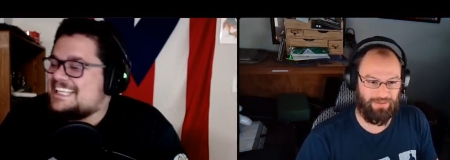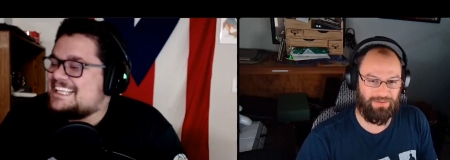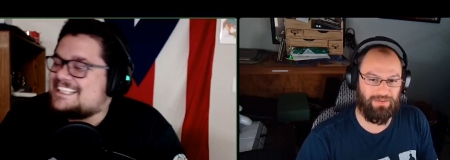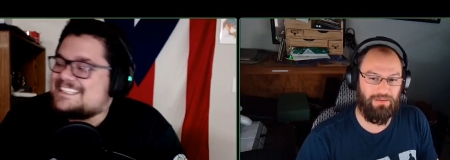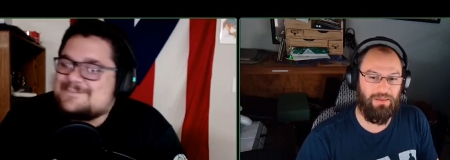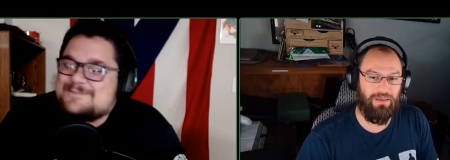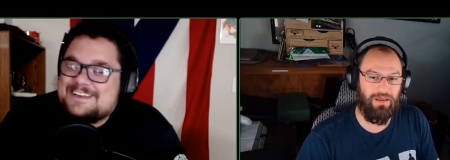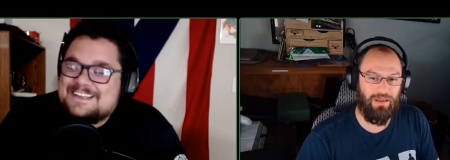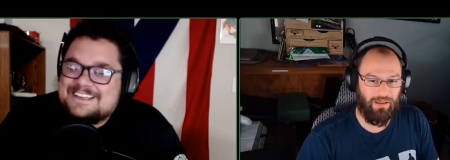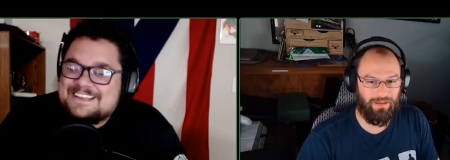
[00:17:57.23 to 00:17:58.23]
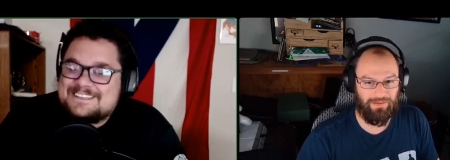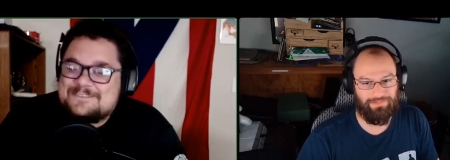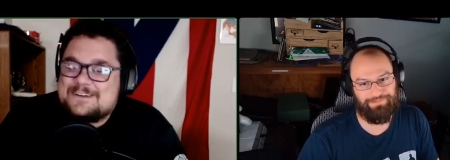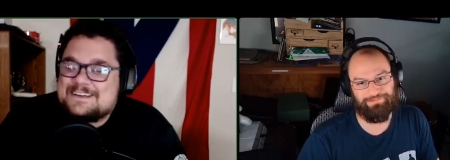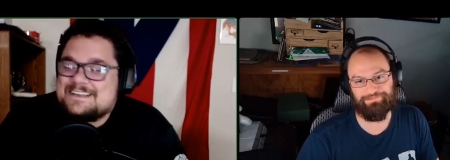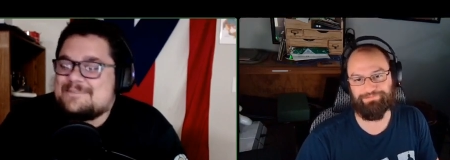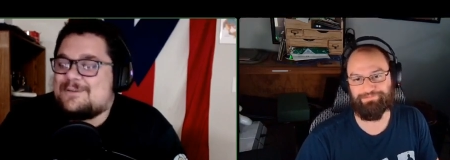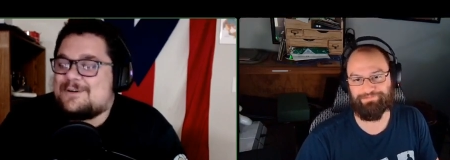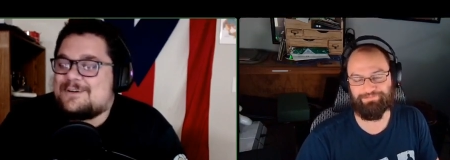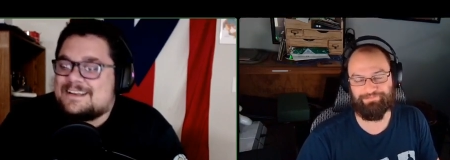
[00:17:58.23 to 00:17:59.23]
Speaker 1: It's, it's, fucking
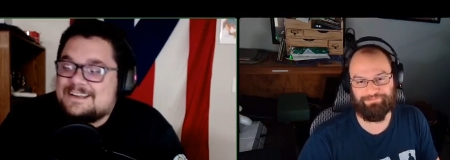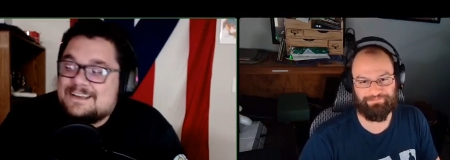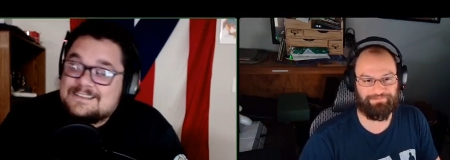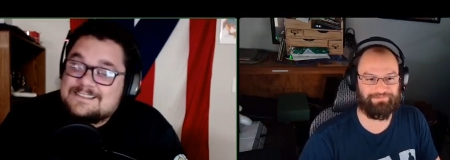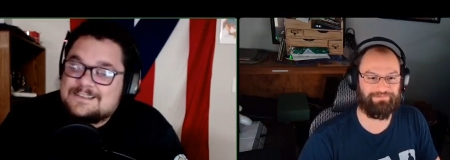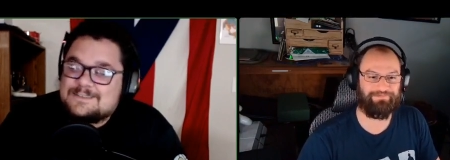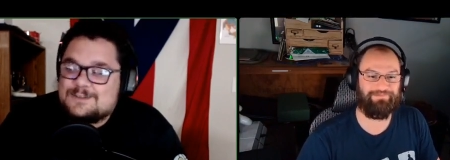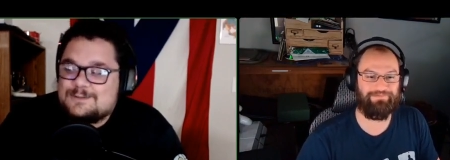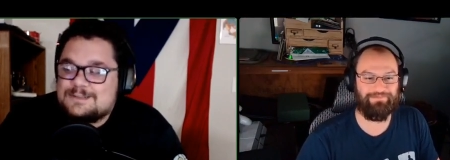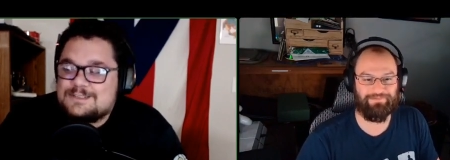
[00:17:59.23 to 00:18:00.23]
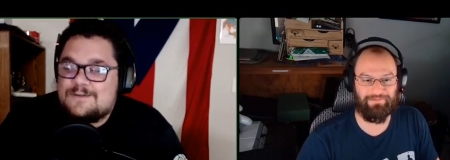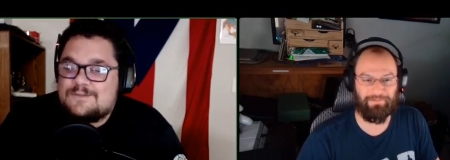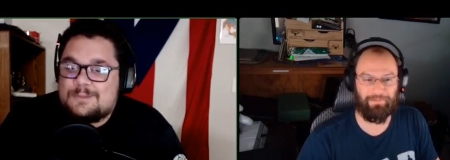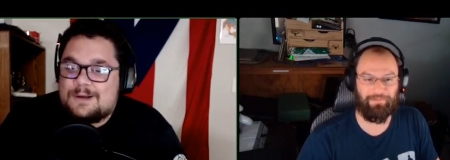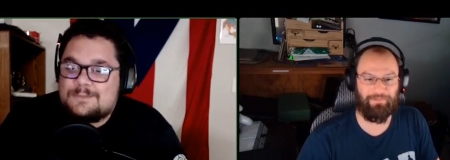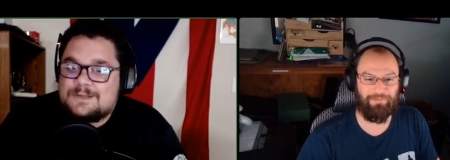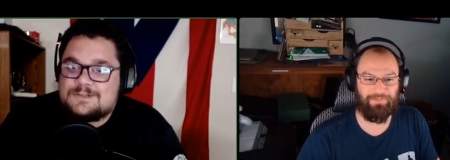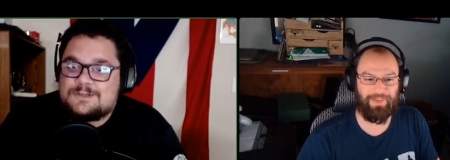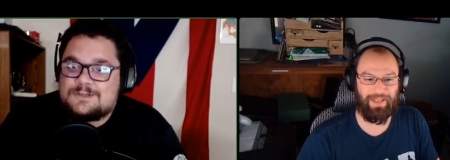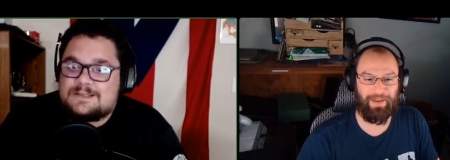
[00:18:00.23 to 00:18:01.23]
broken. It kind of sucks for the ones you have to pump because
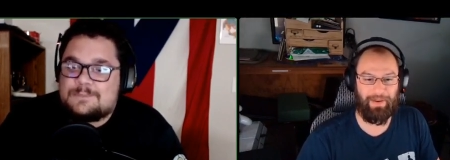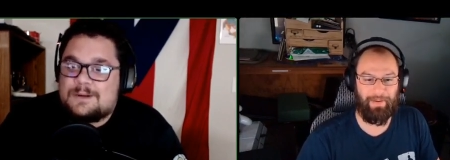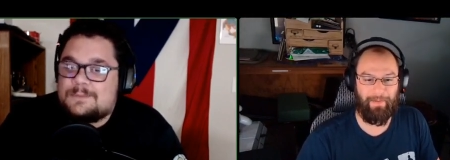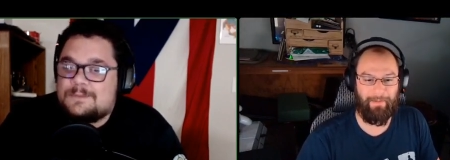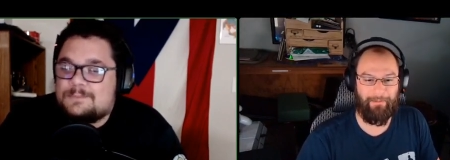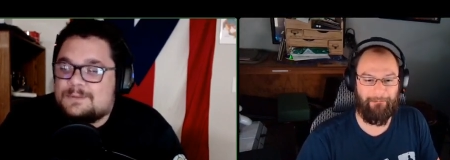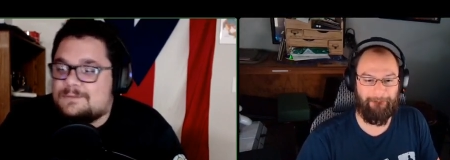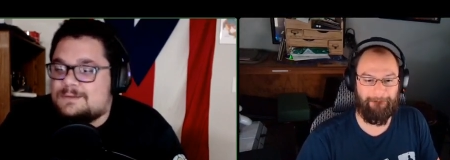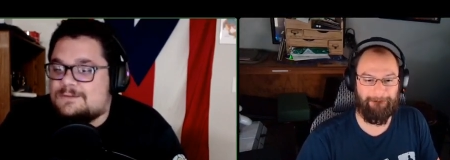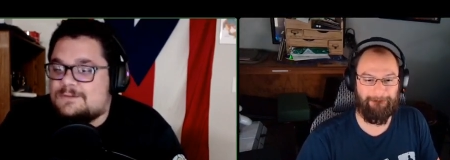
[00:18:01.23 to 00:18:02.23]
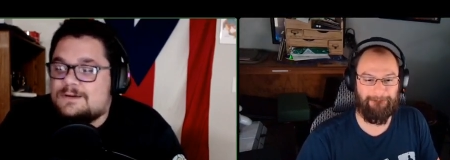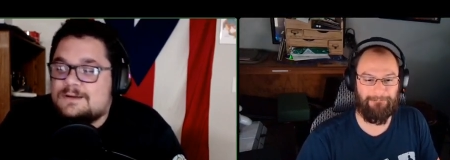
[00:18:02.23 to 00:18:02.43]
you don't get to pump them, but whatever.